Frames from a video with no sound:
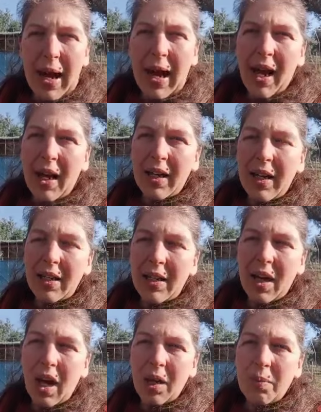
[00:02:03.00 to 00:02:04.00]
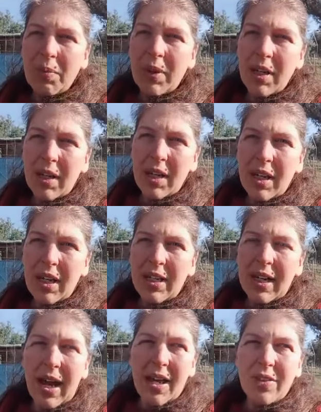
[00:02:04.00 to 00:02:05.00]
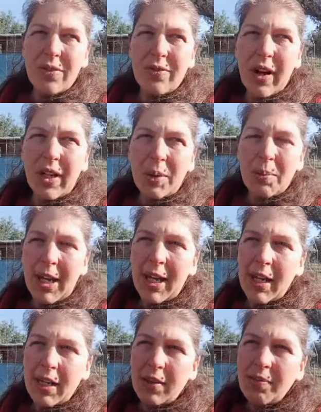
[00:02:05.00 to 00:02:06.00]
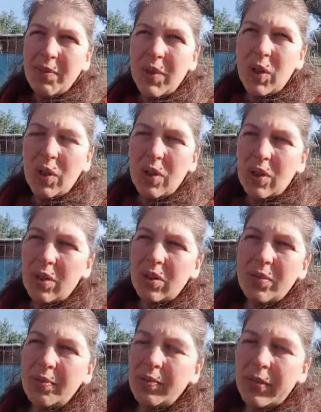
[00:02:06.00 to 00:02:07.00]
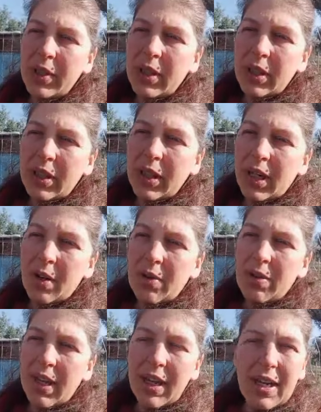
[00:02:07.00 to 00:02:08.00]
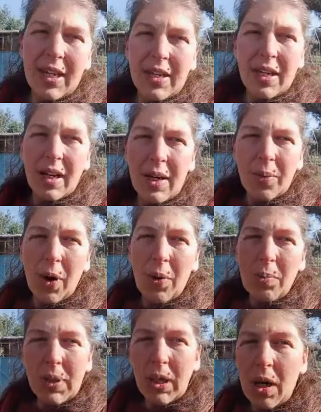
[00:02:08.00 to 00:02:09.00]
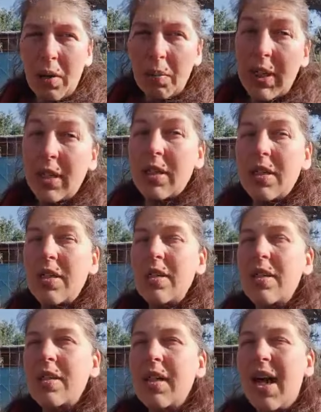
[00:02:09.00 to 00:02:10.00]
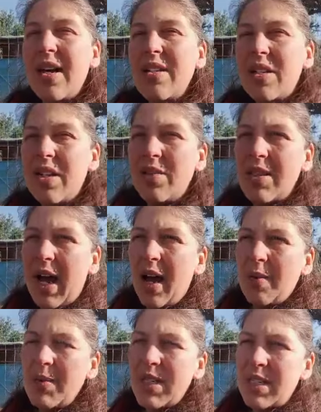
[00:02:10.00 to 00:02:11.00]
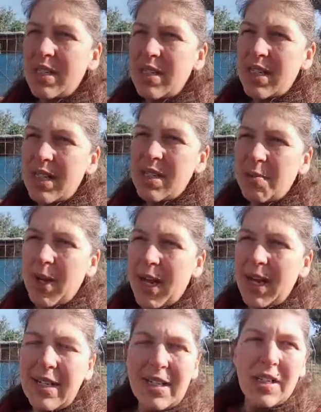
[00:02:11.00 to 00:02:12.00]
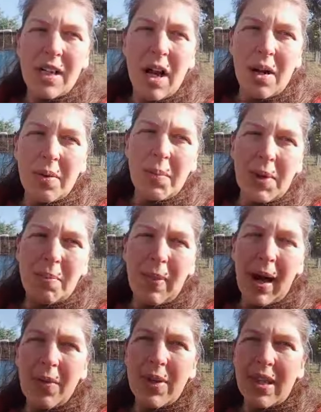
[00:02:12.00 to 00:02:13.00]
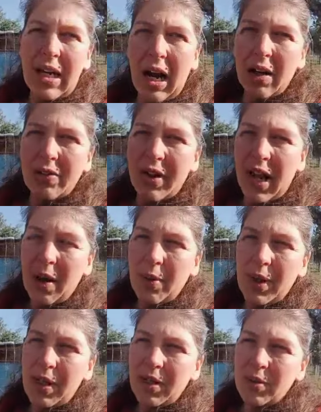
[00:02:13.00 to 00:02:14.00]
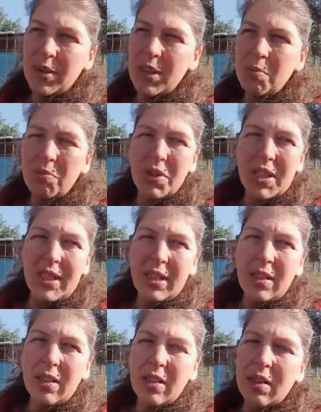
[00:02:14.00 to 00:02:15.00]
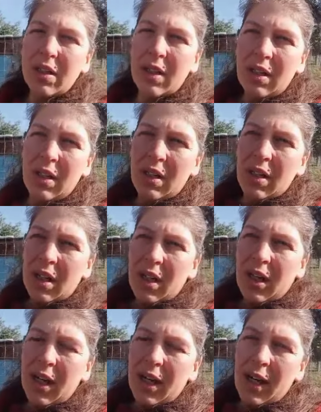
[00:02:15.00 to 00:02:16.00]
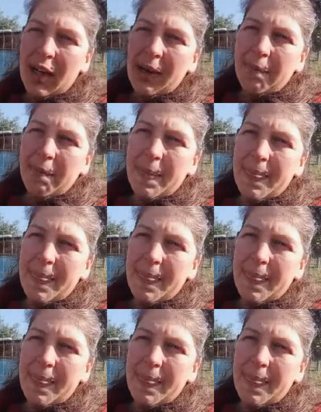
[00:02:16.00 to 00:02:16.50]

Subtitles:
back in the hope that he'd either follow me or, thinking that he won't be long, because last 2 times he's disappeared, been back within half an hour, which is brilliant. I